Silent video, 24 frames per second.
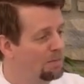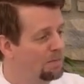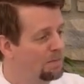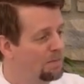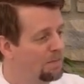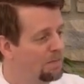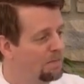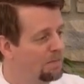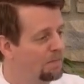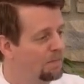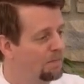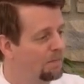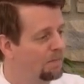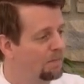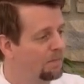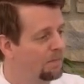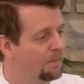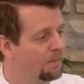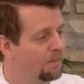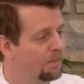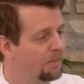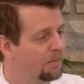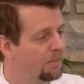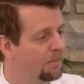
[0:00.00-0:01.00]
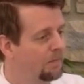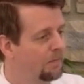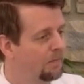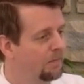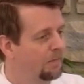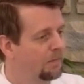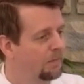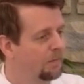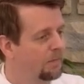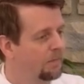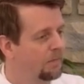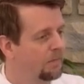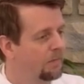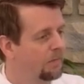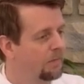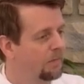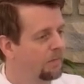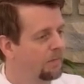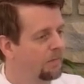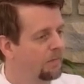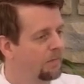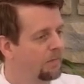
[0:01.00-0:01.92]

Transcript: (no one is talking)